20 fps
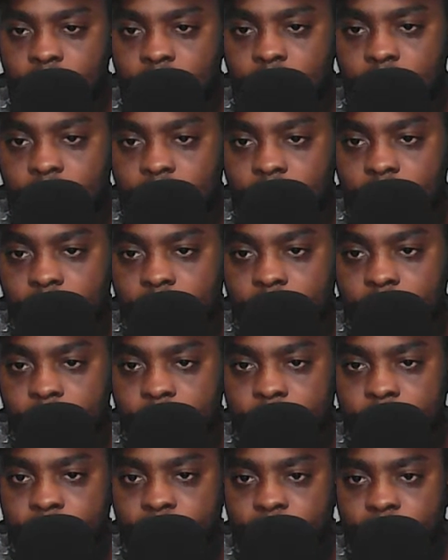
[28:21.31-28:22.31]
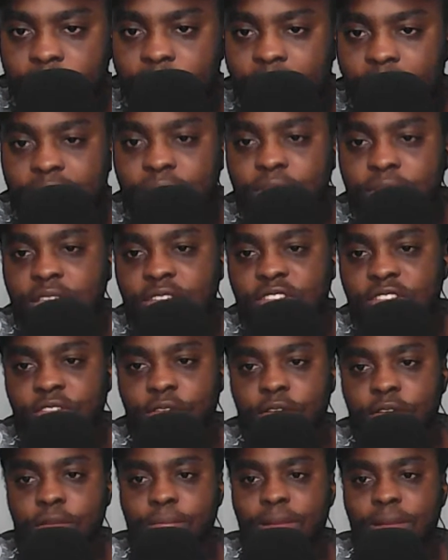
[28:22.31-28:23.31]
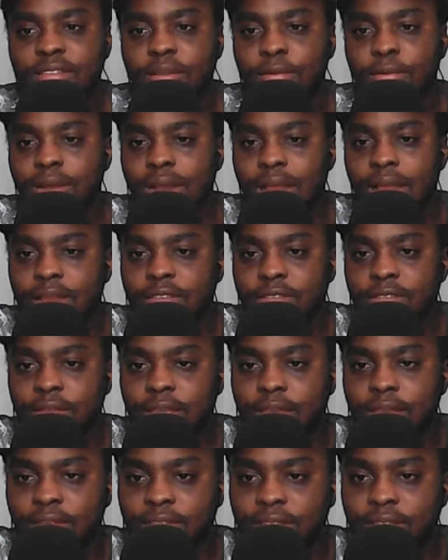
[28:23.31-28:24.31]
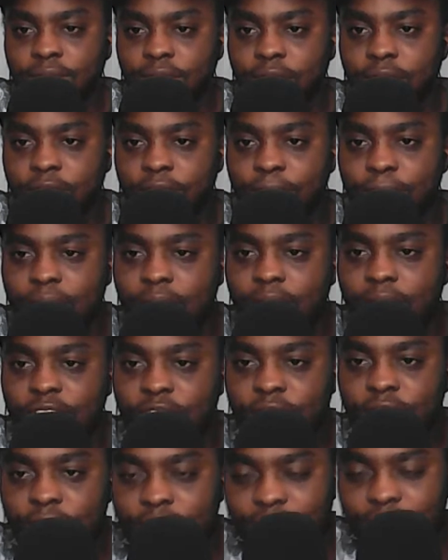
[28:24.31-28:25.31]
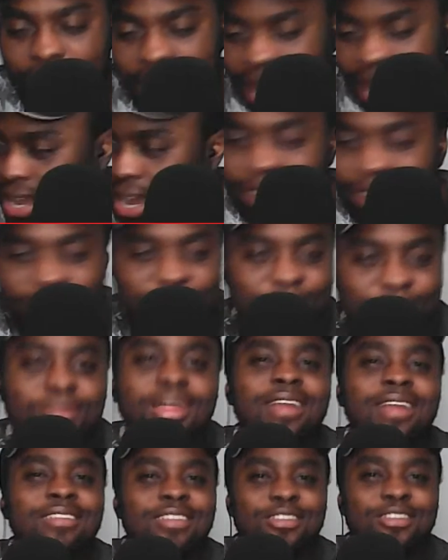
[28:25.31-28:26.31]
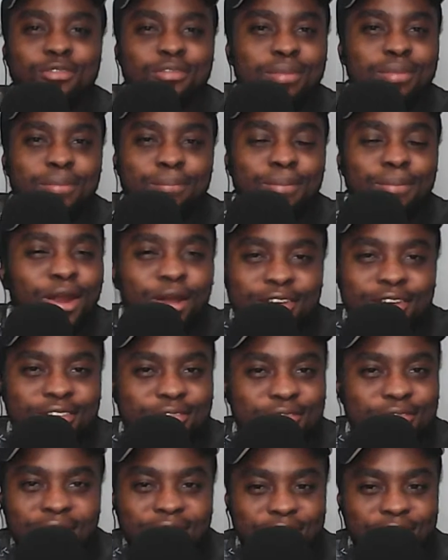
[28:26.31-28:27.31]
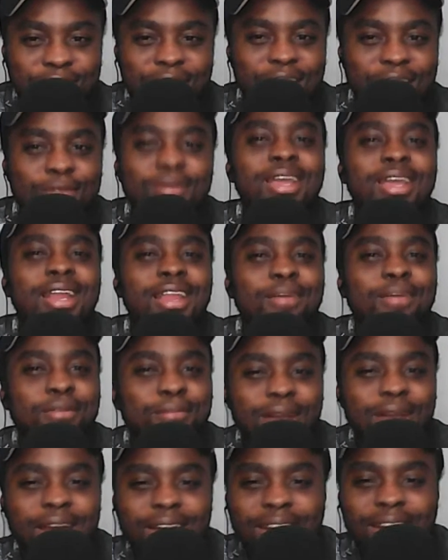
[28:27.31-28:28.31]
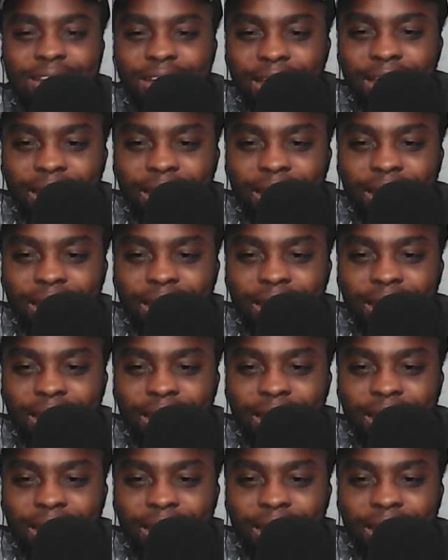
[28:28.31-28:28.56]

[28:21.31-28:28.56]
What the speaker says: Thanks for this show, but I would like to give us a video of penalty shootouts. I can't do that. It would be blocked very, very quickly, Mubarak.